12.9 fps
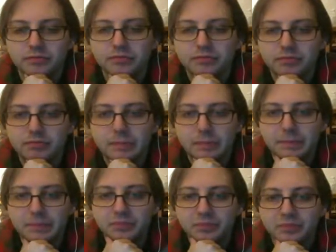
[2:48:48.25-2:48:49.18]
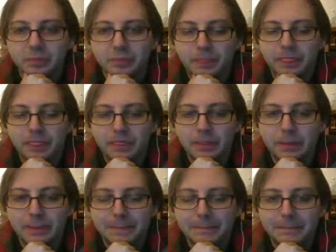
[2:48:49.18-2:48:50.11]
I don't know, maybe if
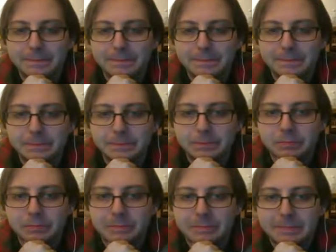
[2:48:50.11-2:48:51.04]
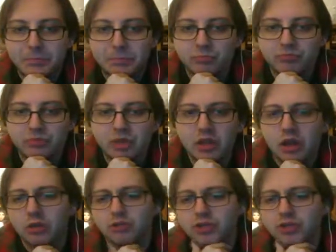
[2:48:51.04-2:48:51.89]
Jay White is considered that, but either